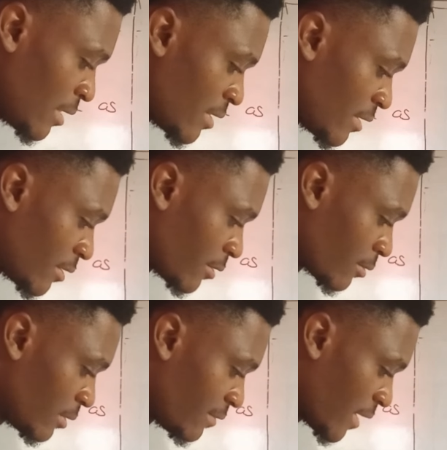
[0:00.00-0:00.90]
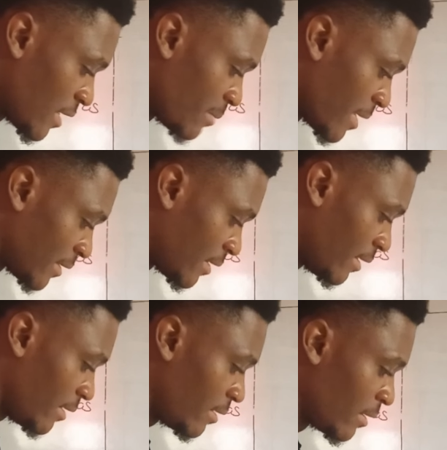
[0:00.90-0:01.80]
62 divided by
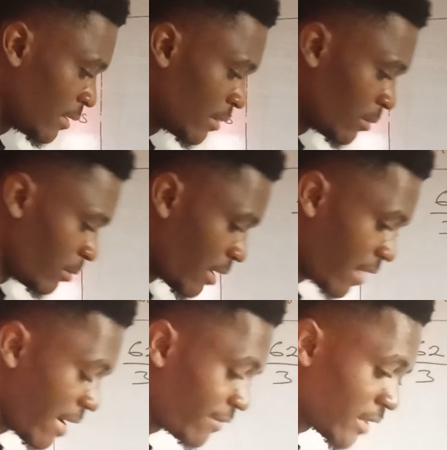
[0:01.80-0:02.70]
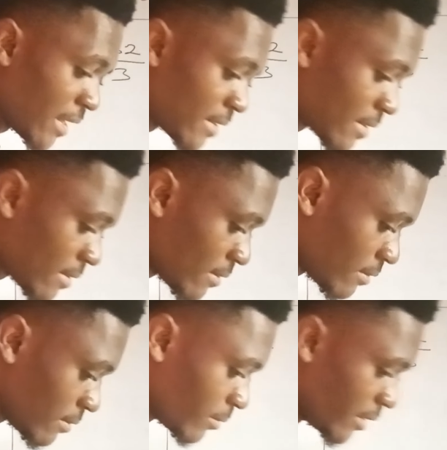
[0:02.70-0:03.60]
3, we arrived at,
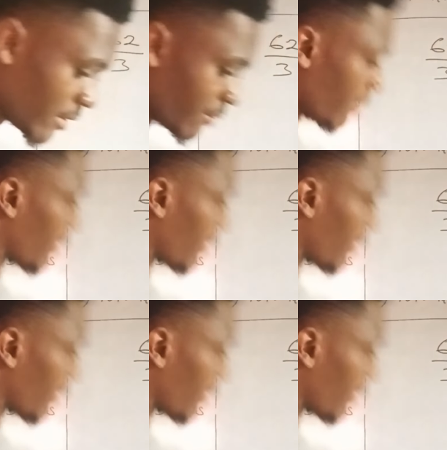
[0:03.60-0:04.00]
with the aid